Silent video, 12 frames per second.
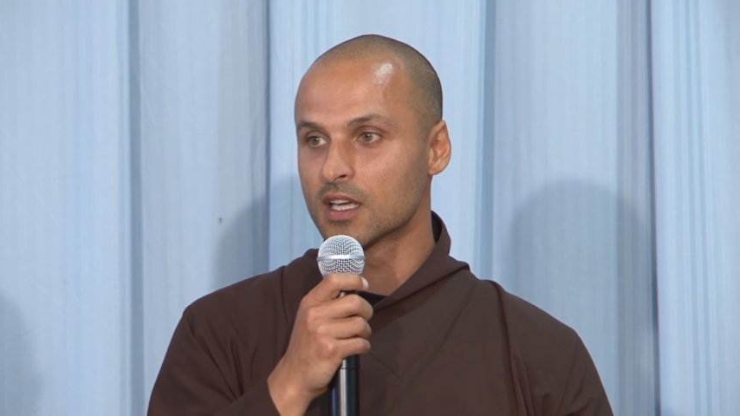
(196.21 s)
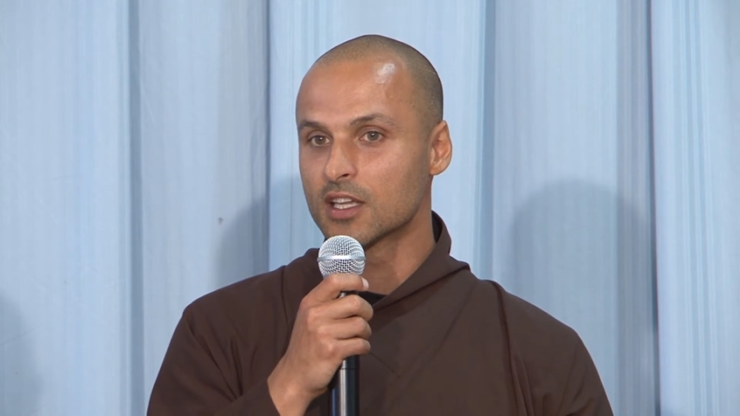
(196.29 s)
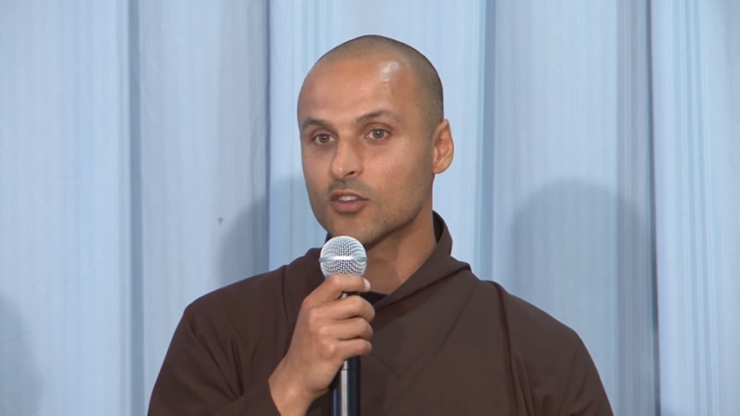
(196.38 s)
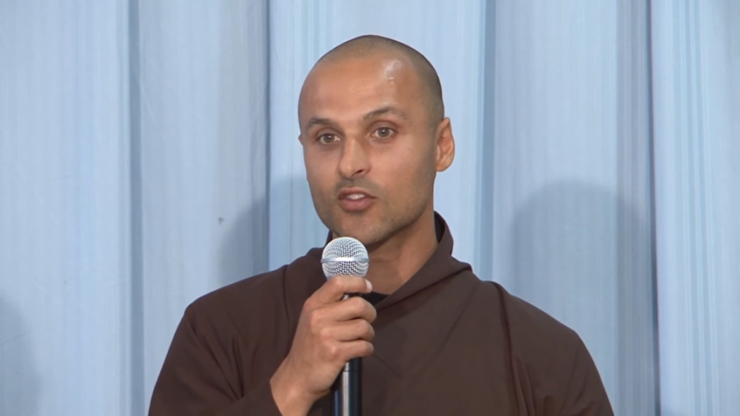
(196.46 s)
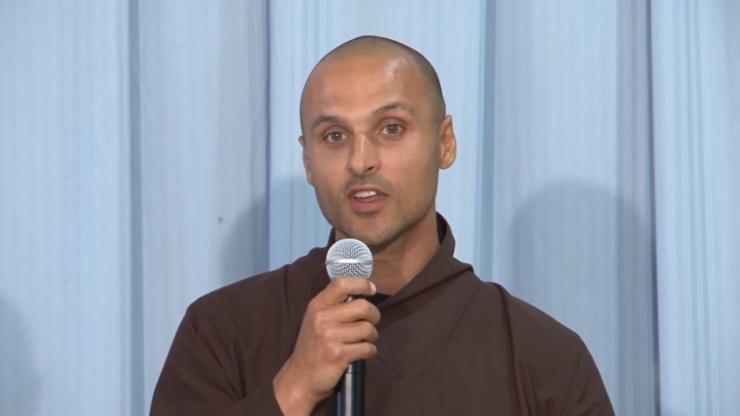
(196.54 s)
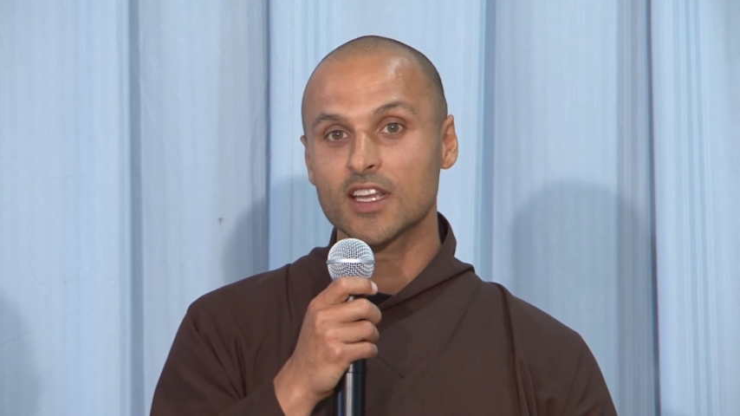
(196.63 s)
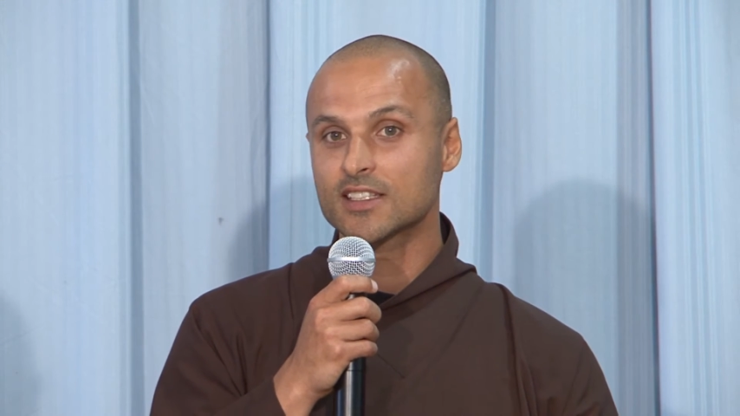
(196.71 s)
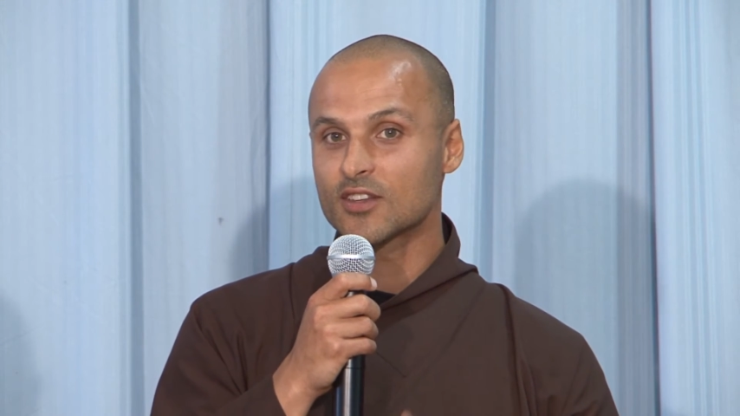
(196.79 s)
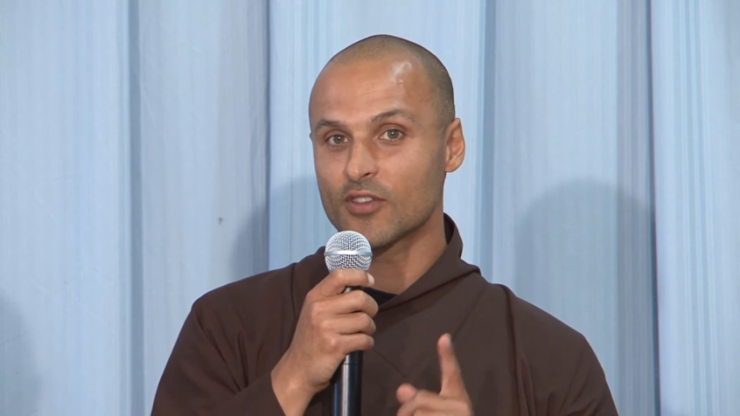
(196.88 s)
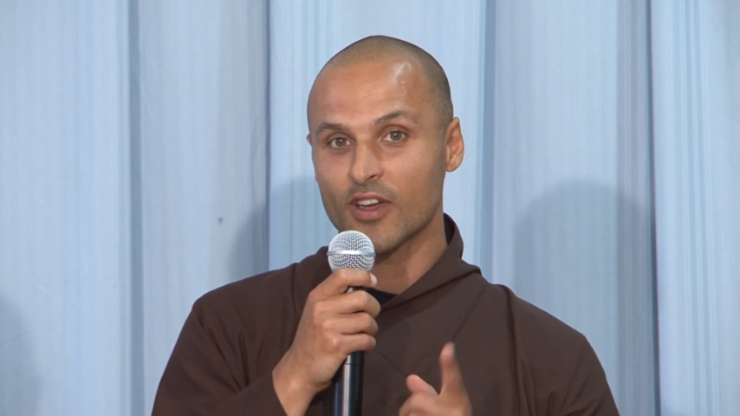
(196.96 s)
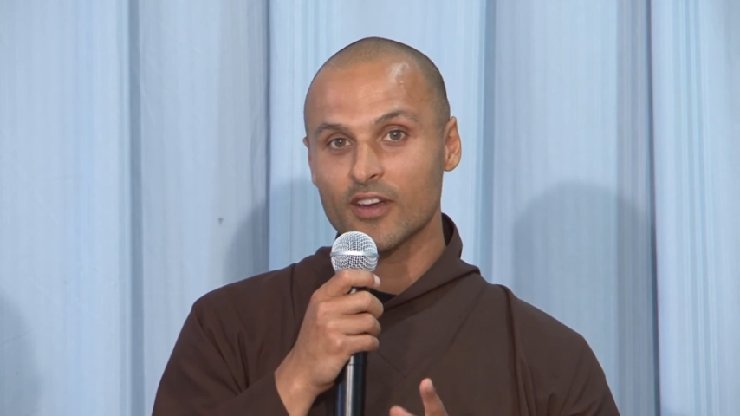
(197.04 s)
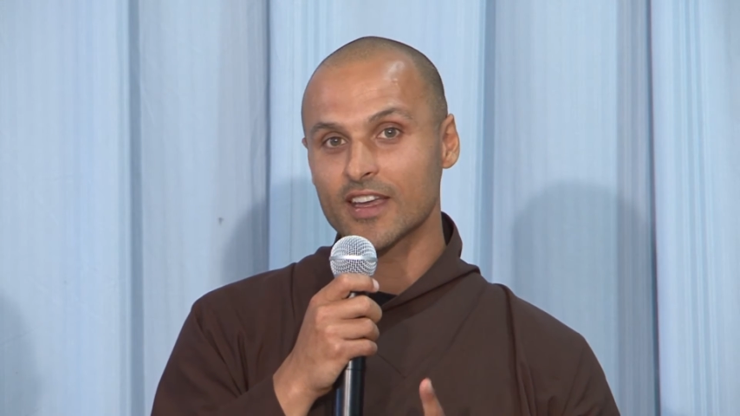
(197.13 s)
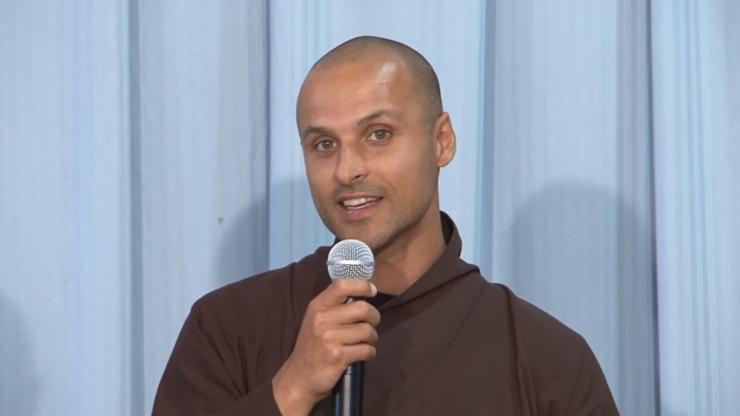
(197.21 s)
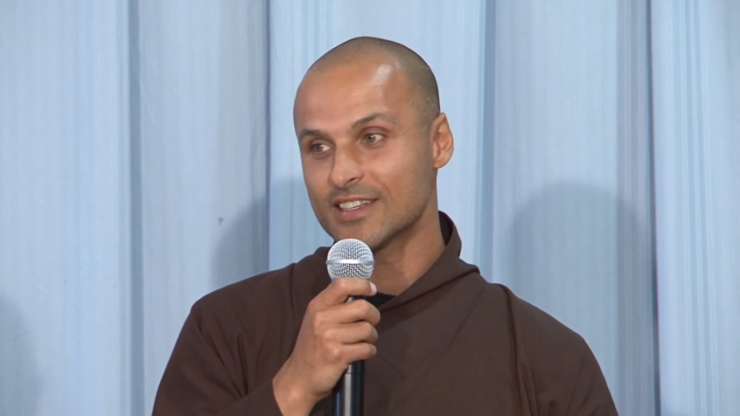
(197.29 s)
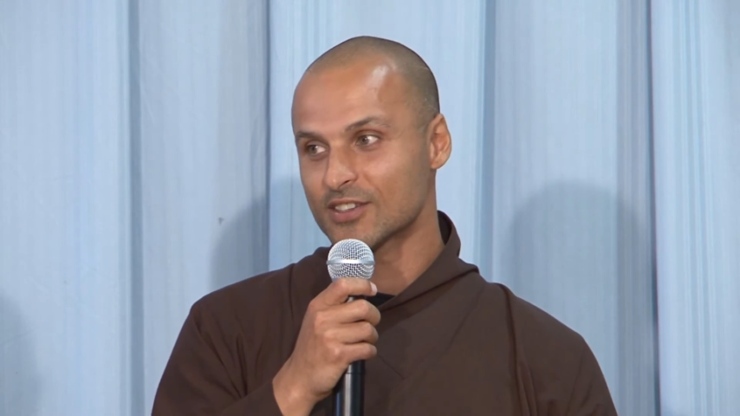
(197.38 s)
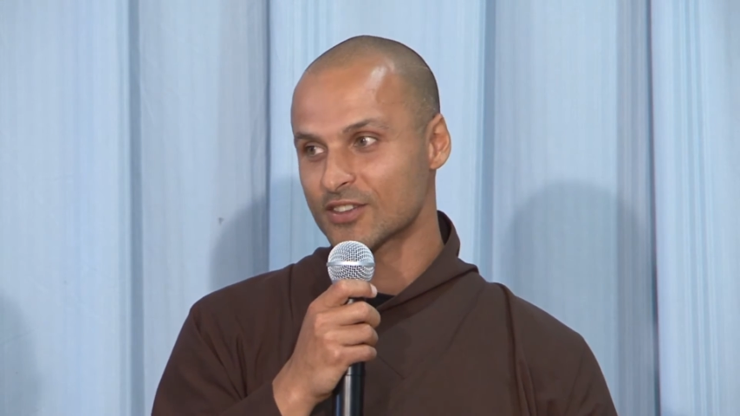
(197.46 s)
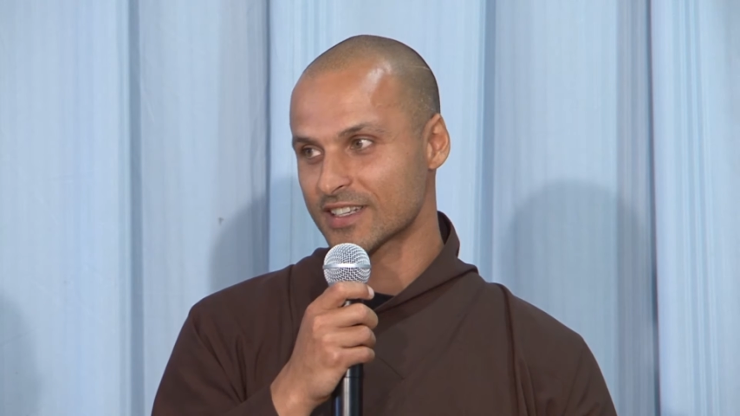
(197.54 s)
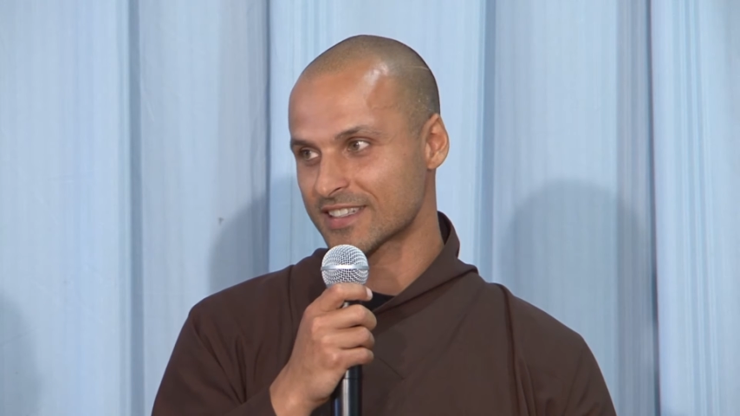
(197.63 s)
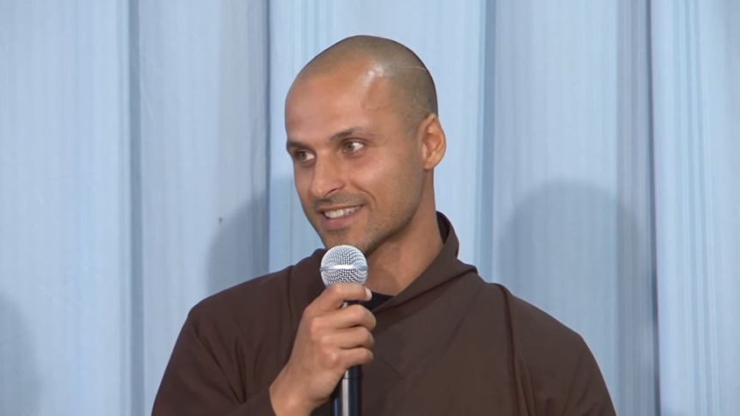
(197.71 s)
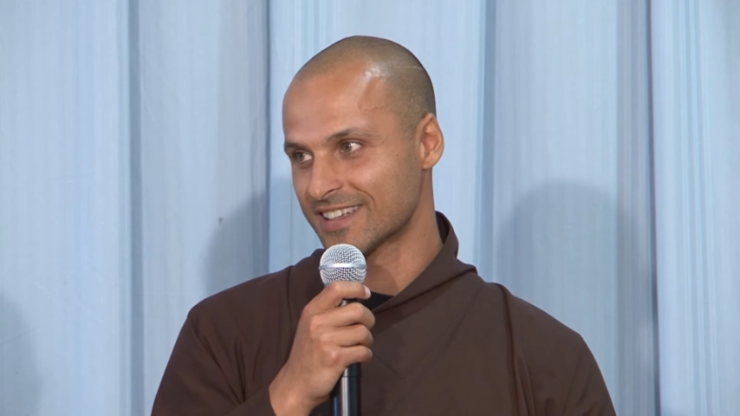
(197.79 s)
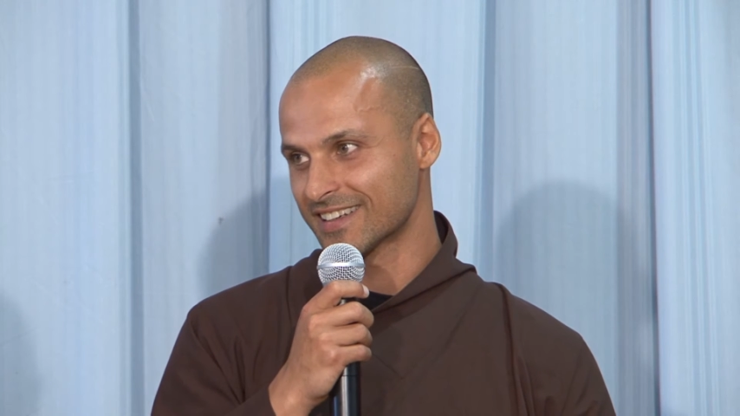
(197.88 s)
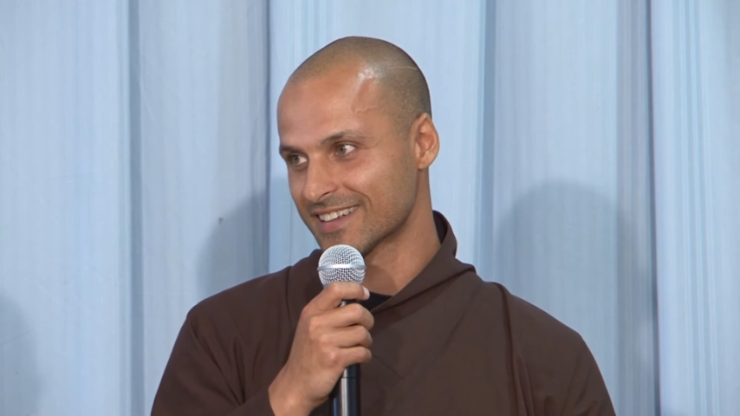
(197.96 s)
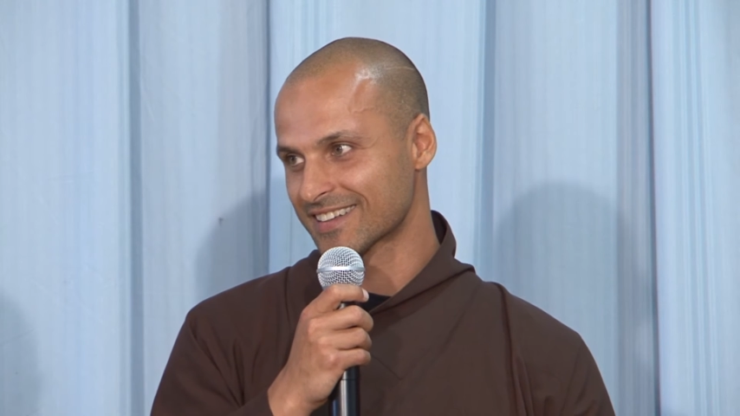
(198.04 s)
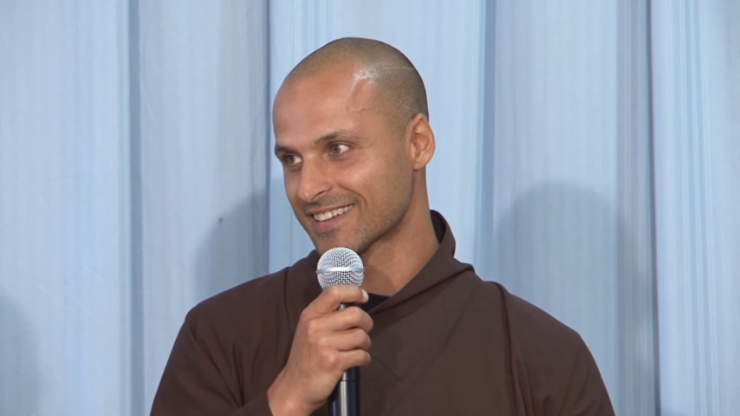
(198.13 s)
The feelings are very
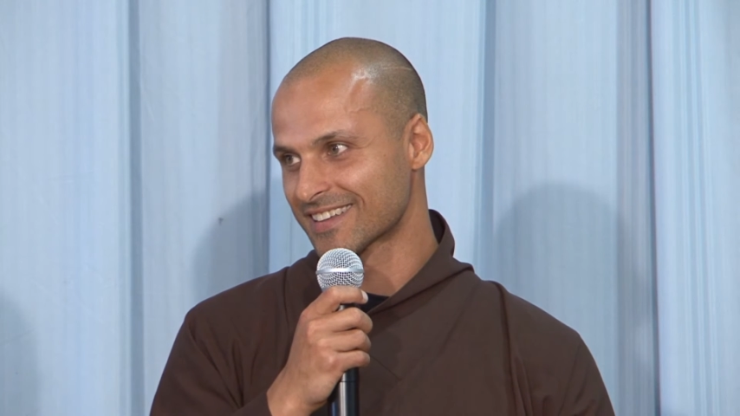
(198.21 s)
interesting.